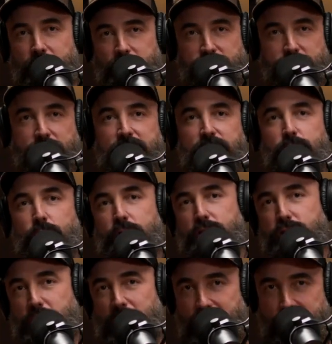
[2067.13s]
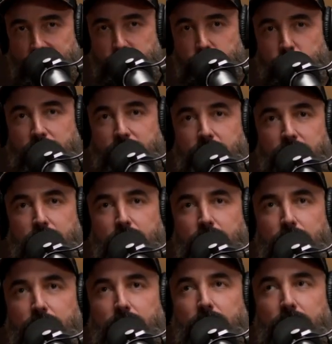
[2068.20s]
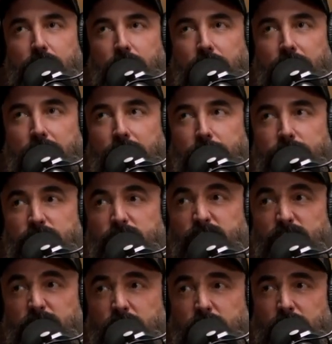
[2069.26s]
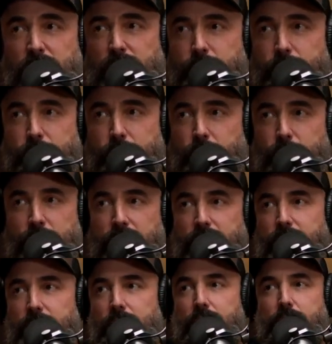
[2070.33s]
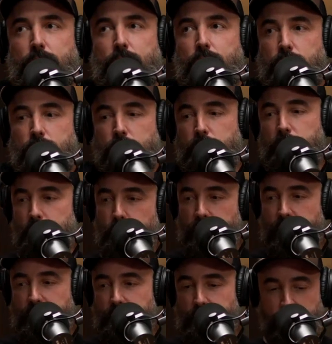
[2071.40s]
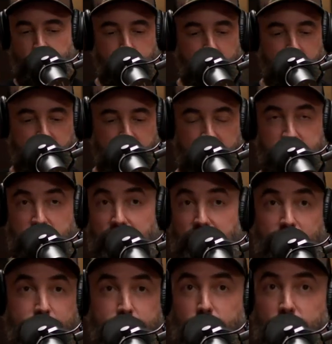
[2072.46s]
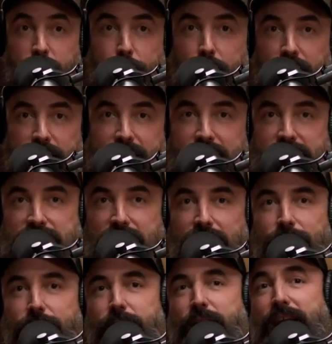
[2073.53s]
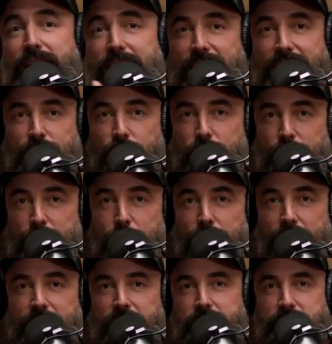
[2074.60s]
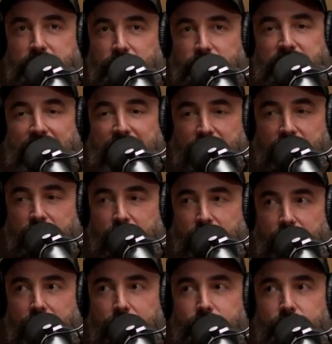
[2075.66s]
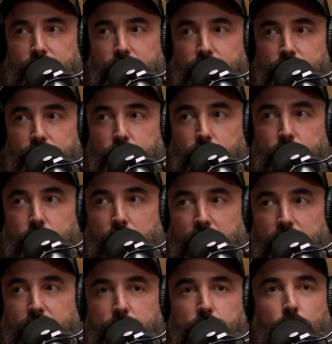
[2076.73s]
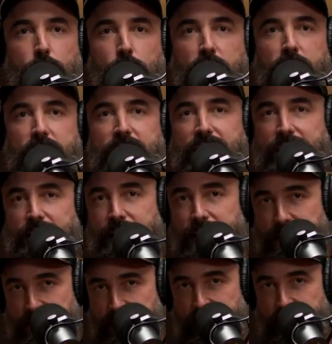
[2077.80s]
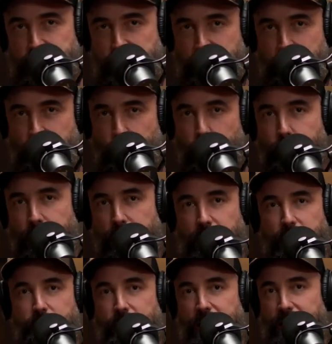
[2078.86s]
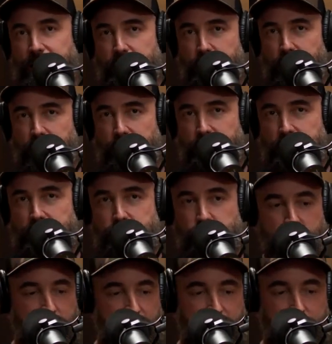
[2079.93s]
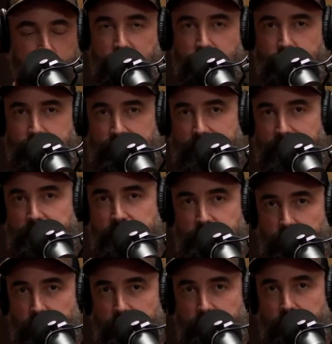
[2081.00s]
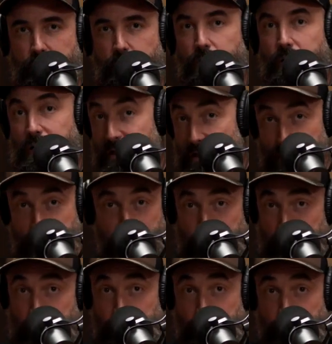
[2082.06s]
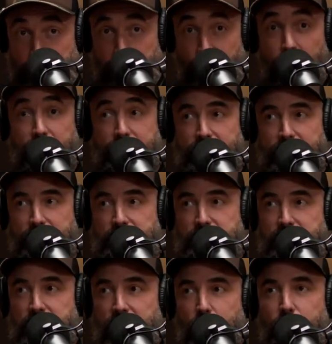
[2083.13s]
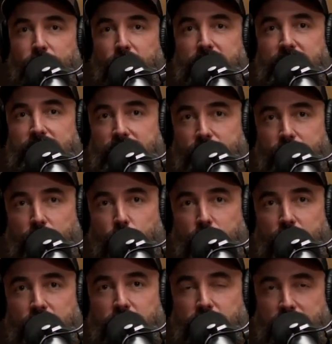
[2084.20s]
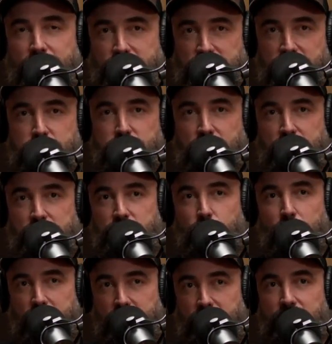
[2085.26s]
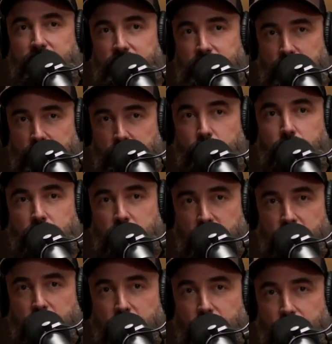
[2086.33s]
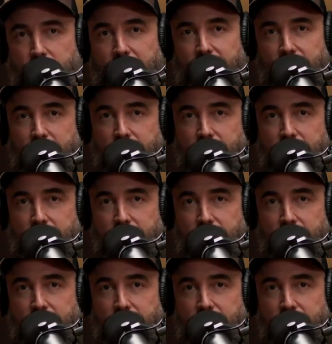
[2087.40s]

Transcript: Yeah. Things will change, right? Oh yeah. Um, like for me, would I quit the podcast? I love doing the podcast. I love connecting with people like yourself, Zak. Um, but if I'm no longer getting that connection or bringing value to others, whether that be to my guest or through to the audience, I would find a different way to transition so I can continue to do that.